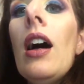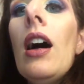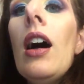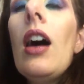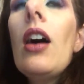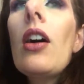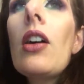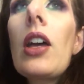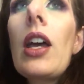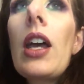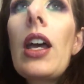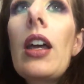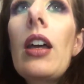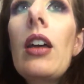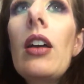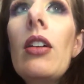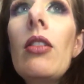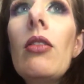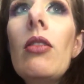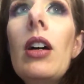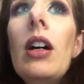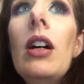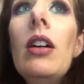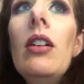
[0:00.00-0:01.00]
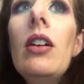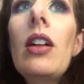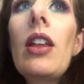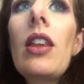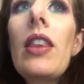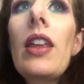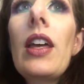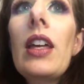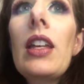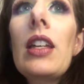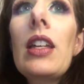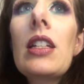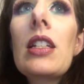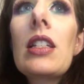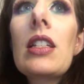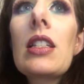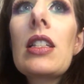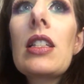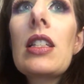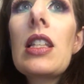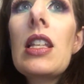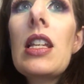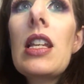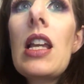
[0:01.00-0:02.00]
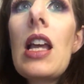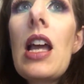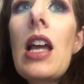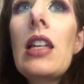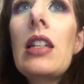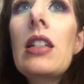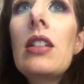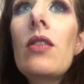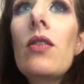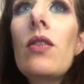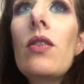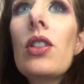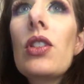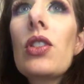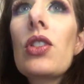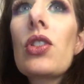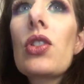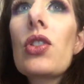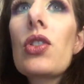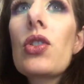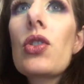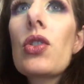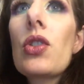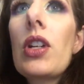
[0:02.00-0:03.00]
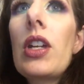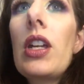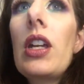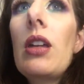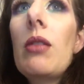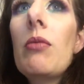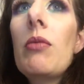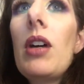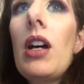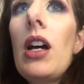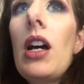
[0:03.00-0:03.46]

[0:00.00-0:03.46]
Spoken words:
Okay, well, that is the end of this stream.